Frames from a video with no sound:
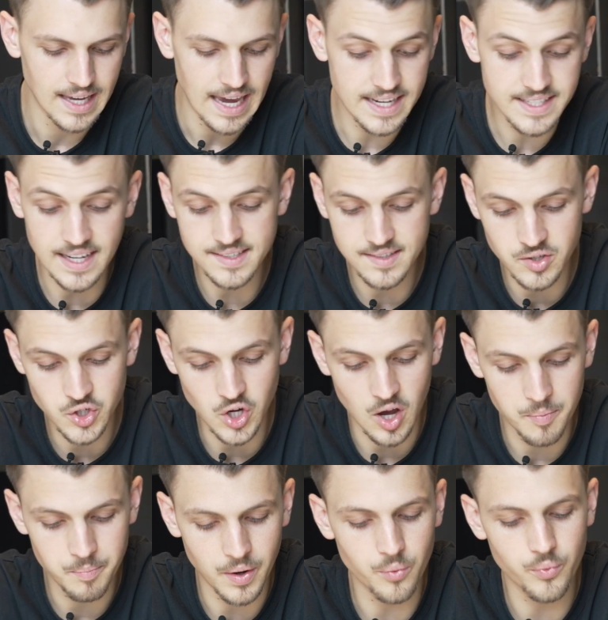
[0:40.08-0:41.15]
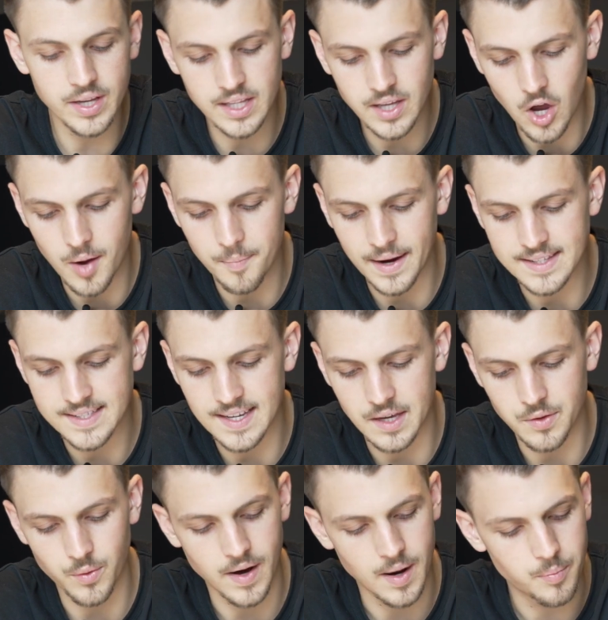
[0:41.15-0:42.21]
it does the job but really hurt my
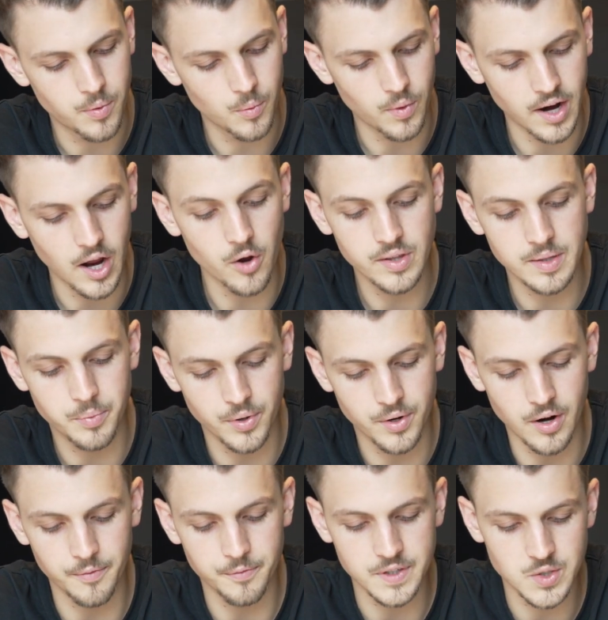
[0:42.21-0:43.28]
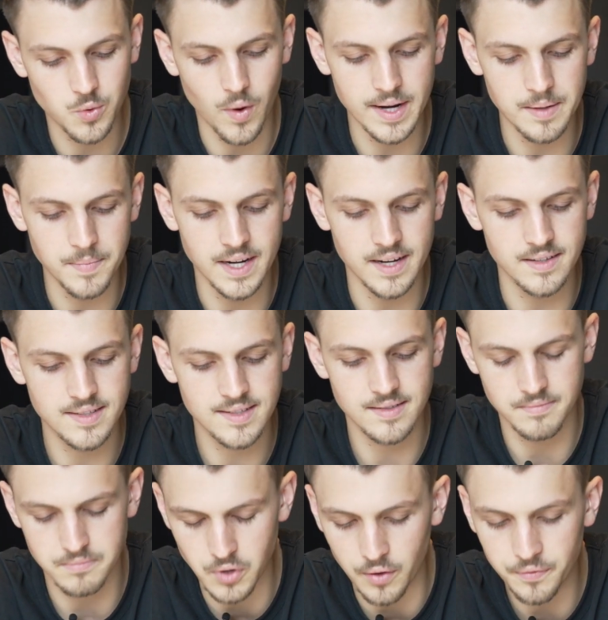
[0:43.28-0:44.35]
teeth when I only put it on for 20 minutes,
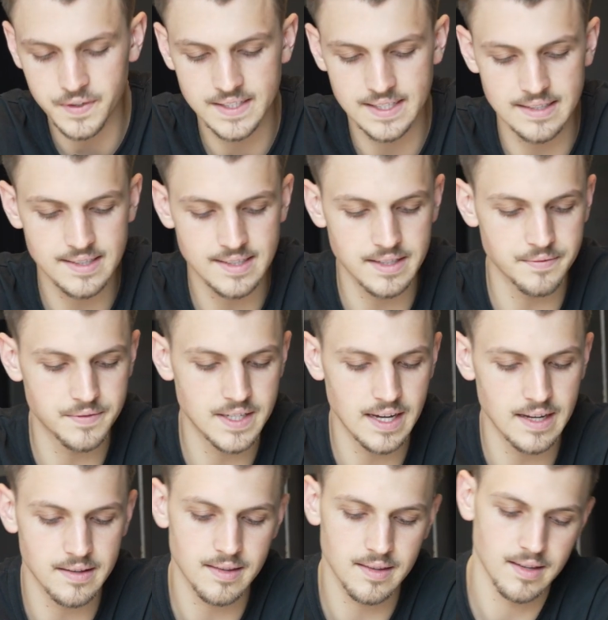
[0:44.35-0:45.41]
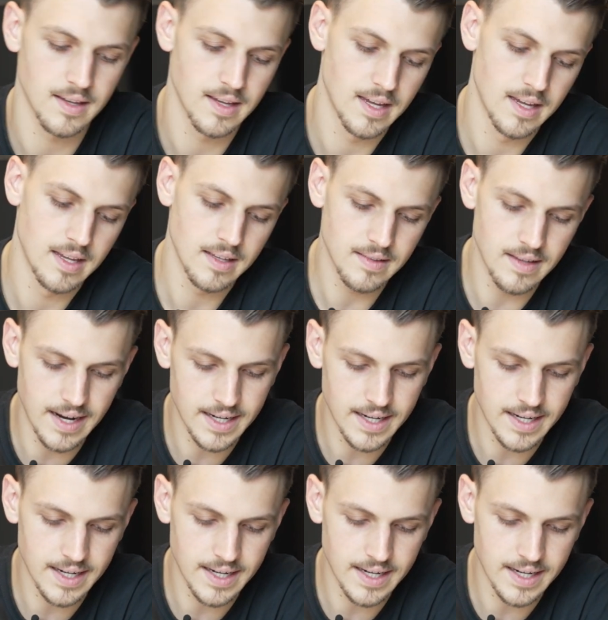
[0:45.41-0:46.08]
not for sensitive teeth. The